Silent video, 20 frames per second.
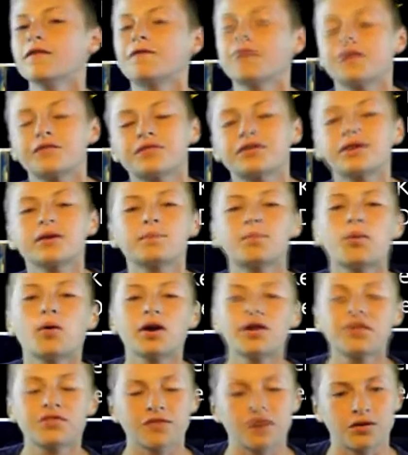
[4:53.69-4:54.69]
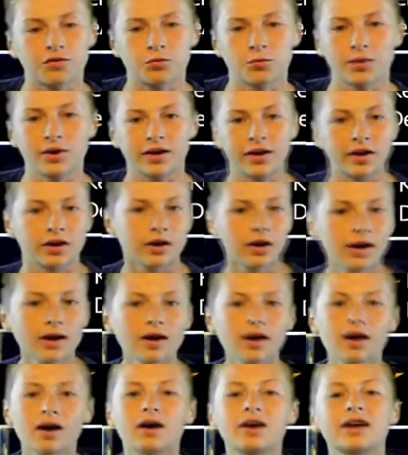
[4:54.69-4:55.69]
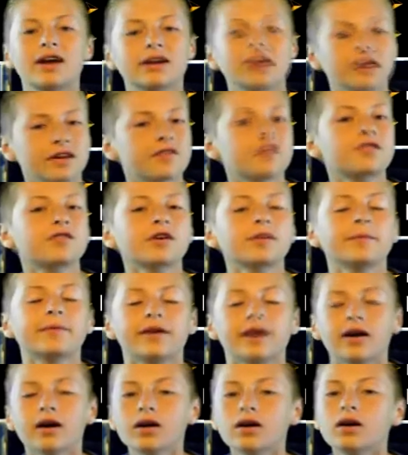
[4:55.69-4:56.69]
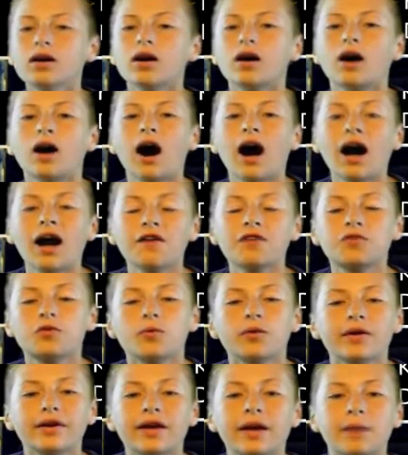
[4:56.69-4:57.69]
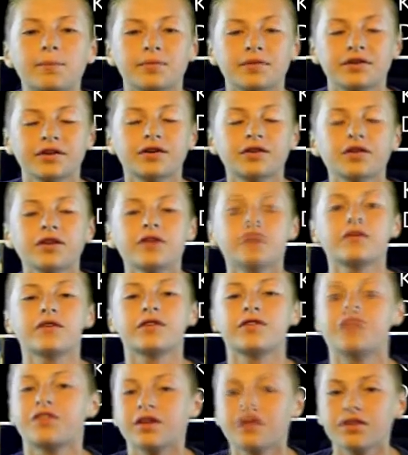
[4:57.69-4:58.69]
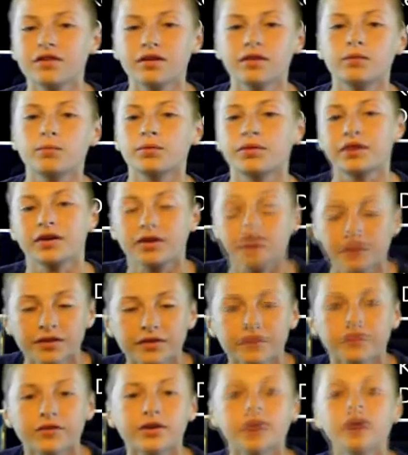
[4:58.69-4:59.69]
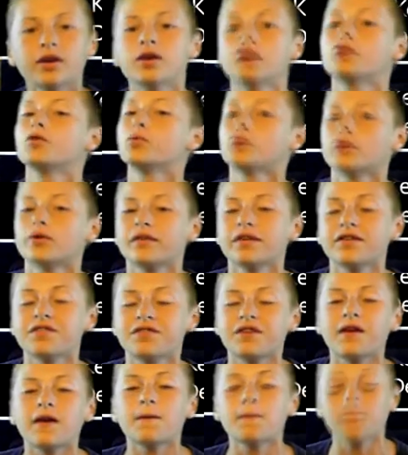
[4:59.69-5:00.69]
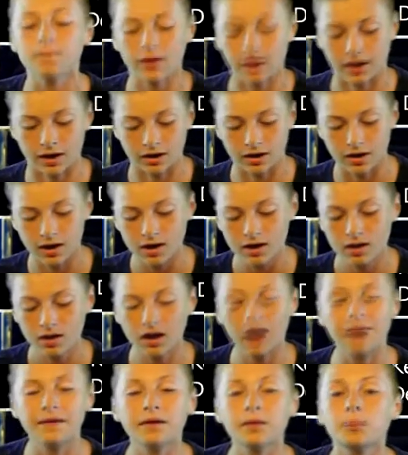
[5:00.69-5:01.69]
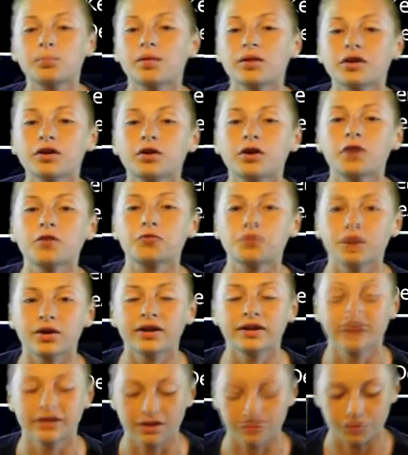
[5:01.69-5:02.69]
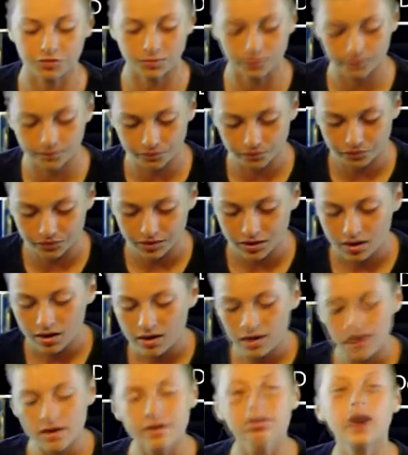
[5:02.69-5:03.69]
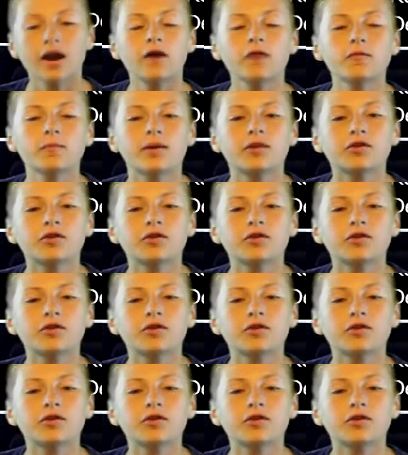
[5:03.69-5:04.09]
15 points last weekend. Again, this is going to be a high-scoring game with the Cleveland New Orleans game, and I think Brandon Cooks will get in the end zone. Calvin